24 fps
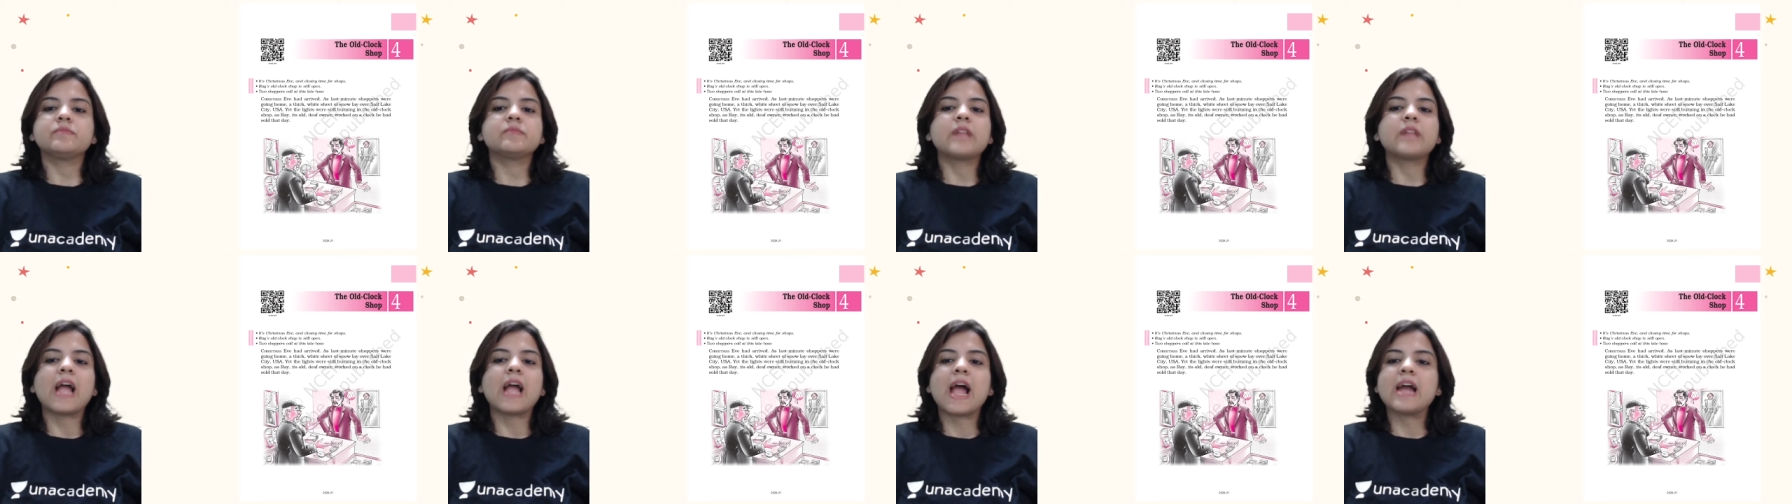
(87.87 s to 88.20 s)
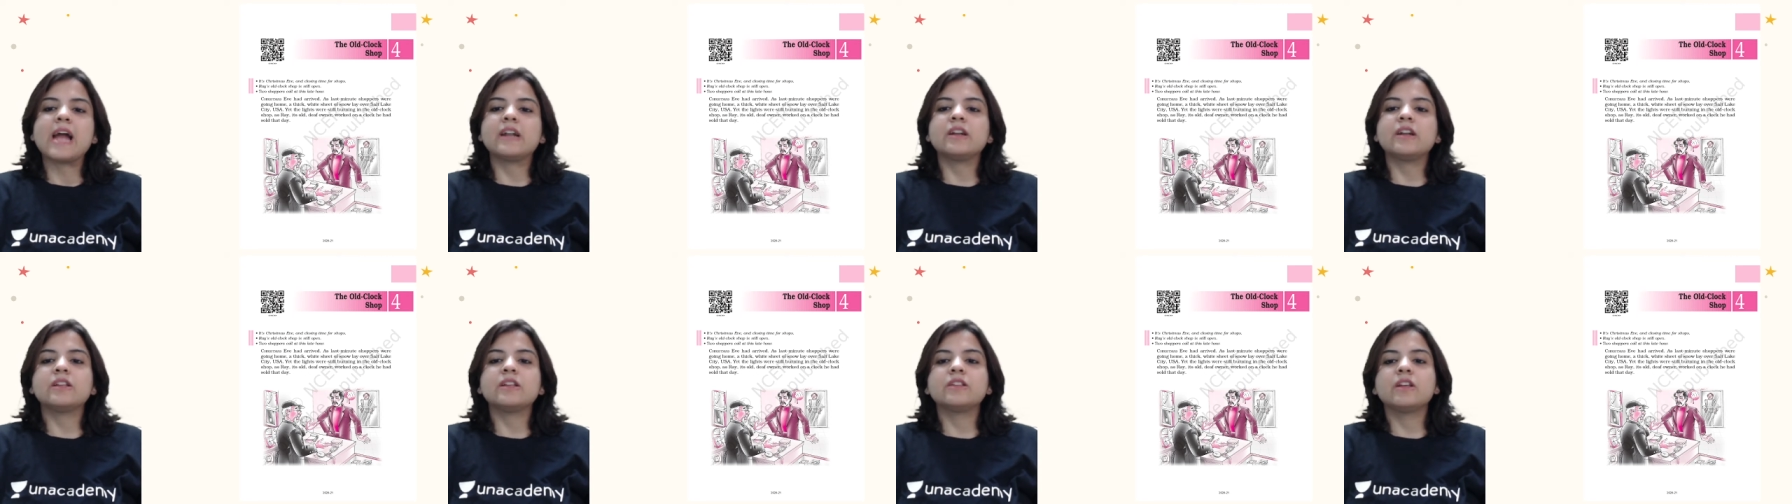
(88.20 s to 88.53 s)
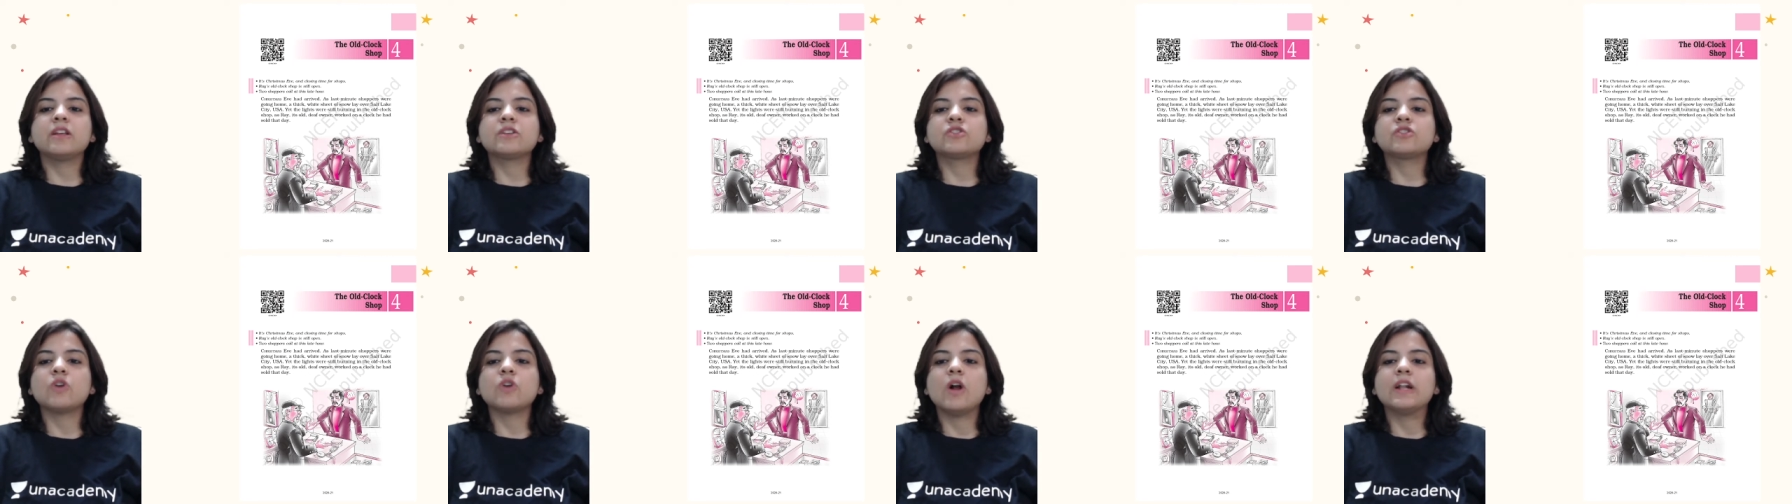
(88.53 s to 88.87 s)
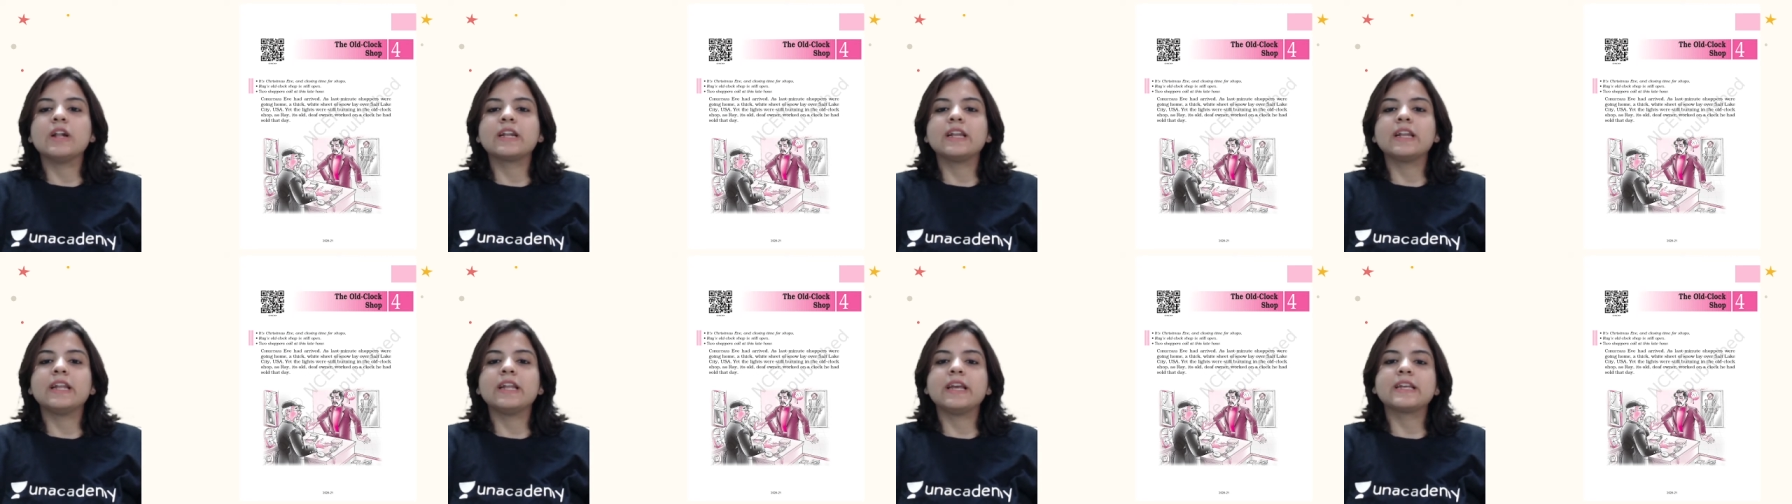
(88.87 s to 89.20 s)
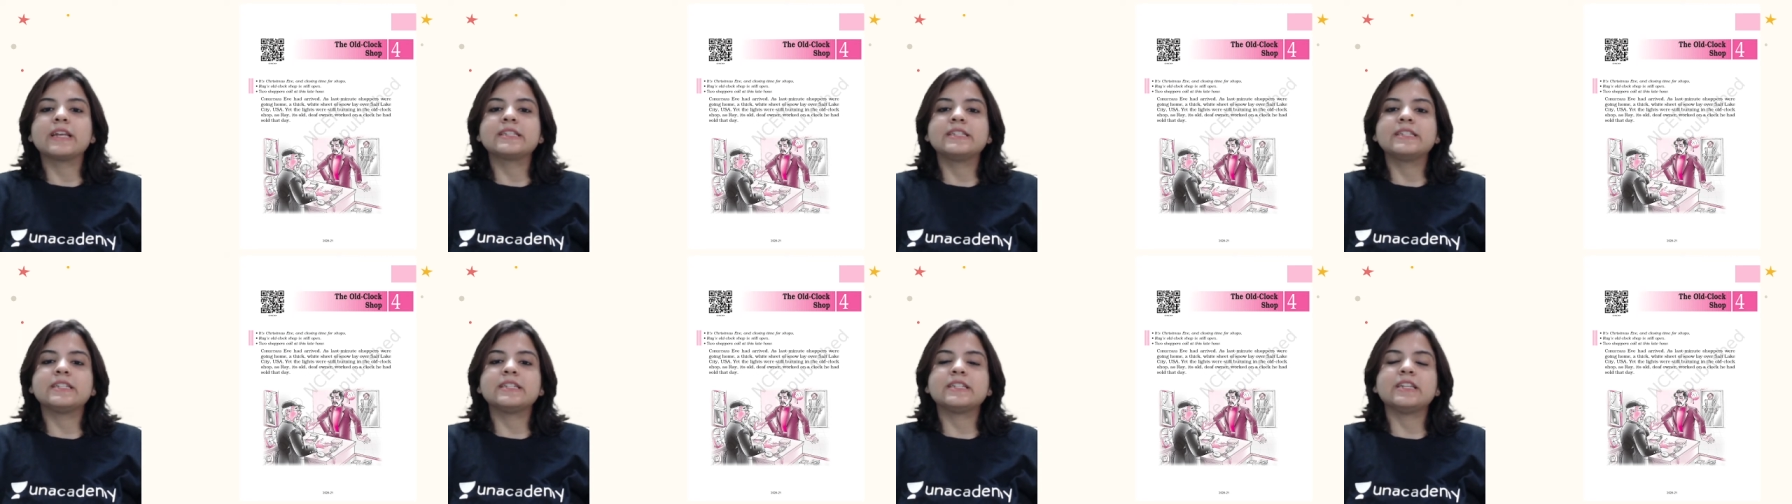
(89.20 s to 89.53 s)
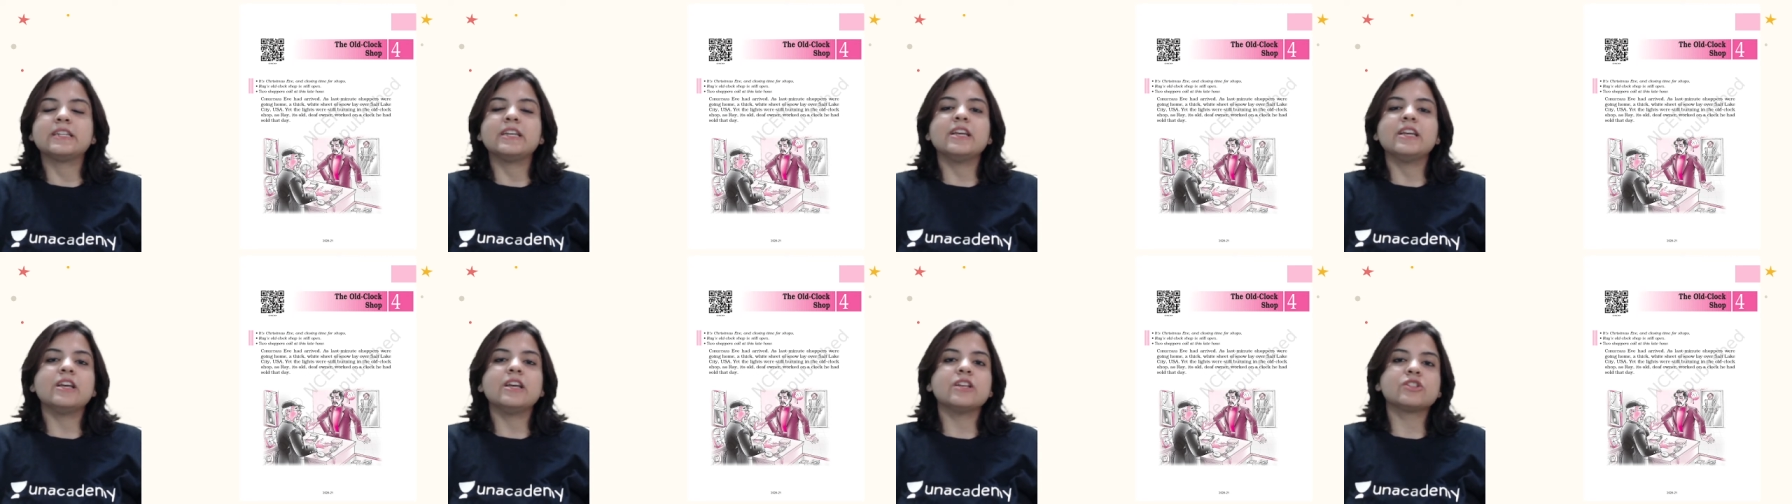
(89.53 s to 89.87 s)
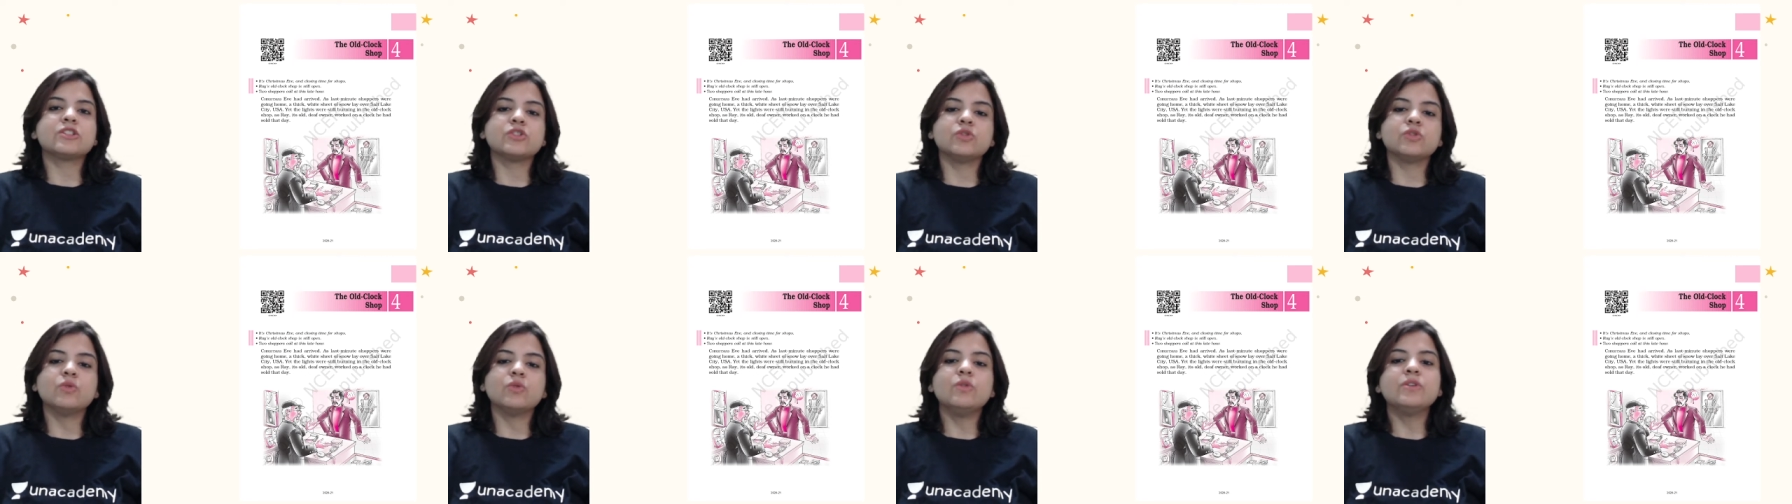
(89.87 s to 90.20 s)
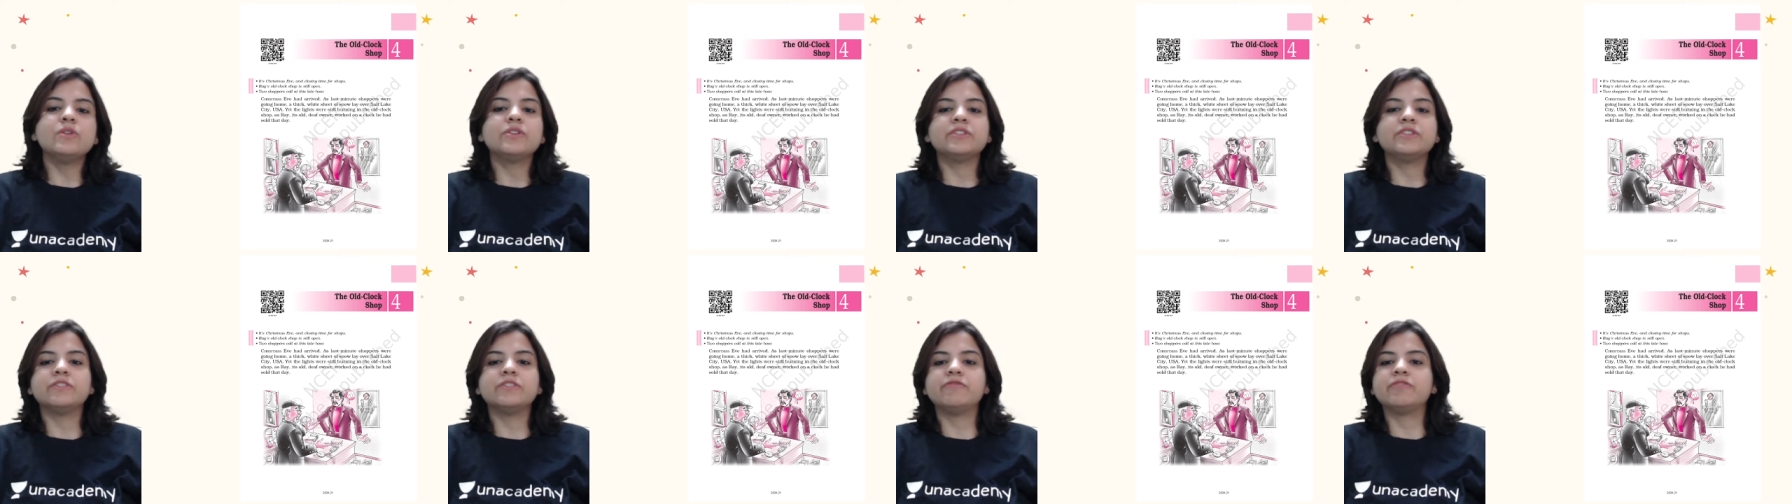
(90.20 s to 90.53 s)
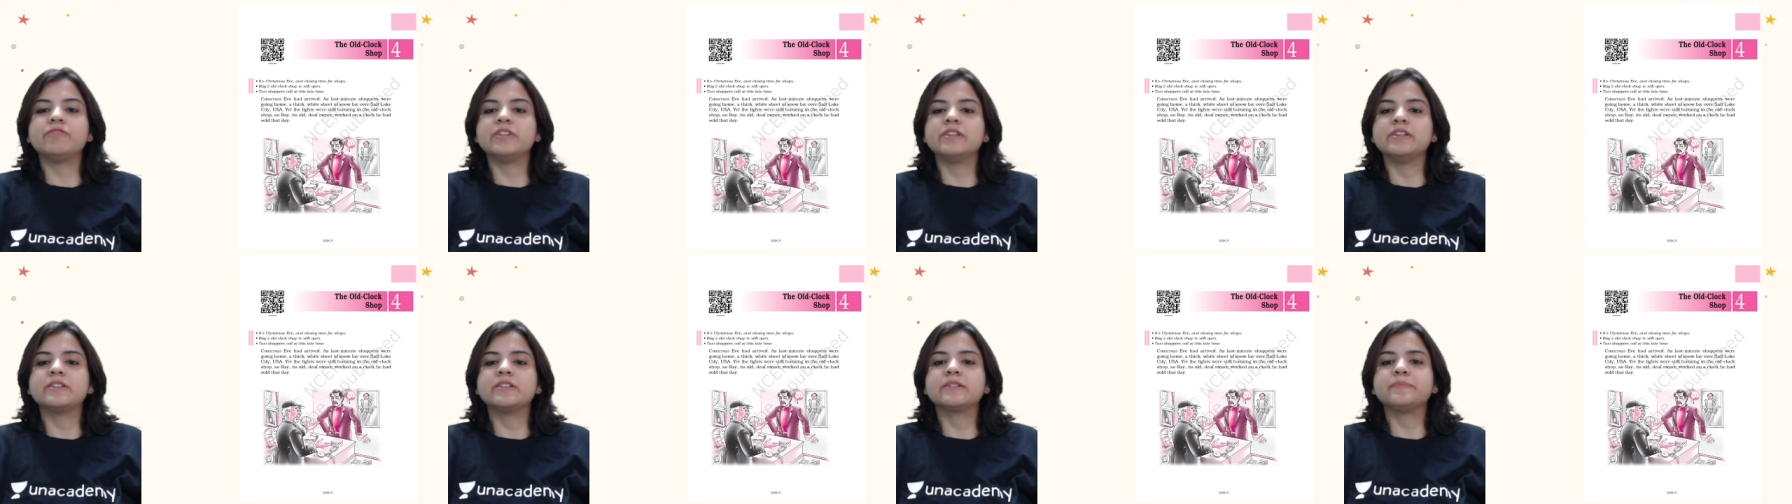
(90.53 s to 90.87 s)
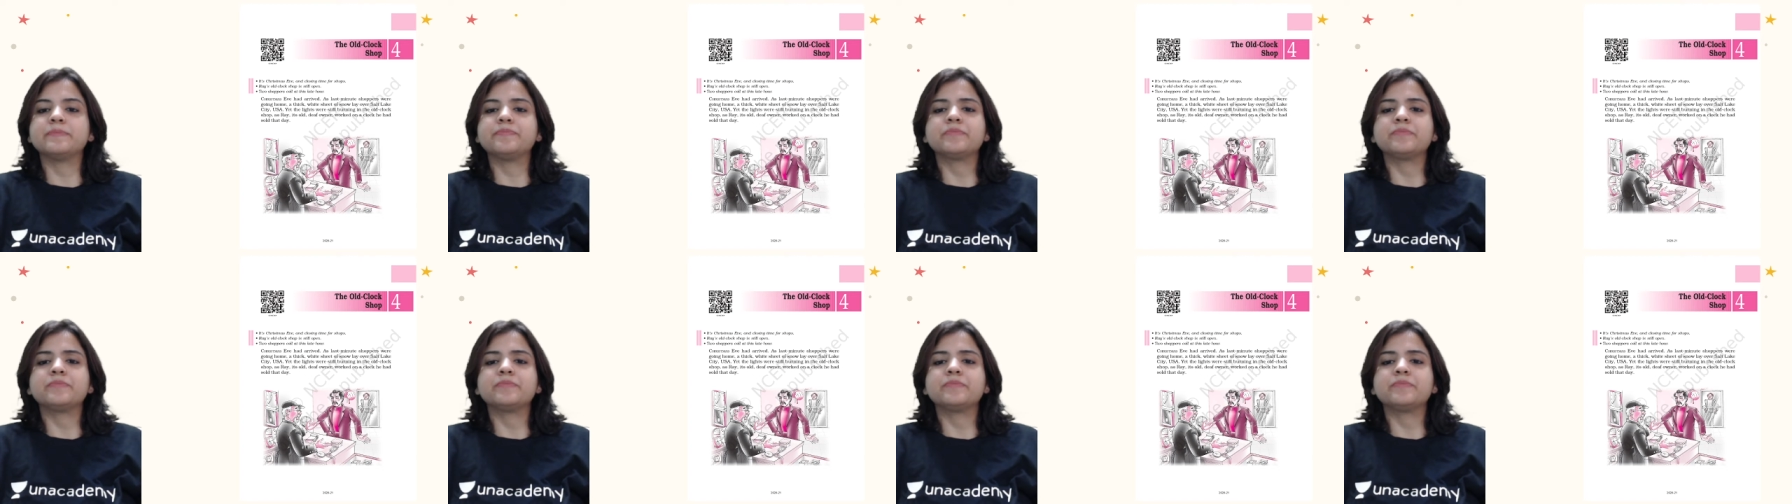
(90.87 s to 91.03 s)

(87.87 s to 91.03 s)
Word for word: And the Salt Lake City is no different.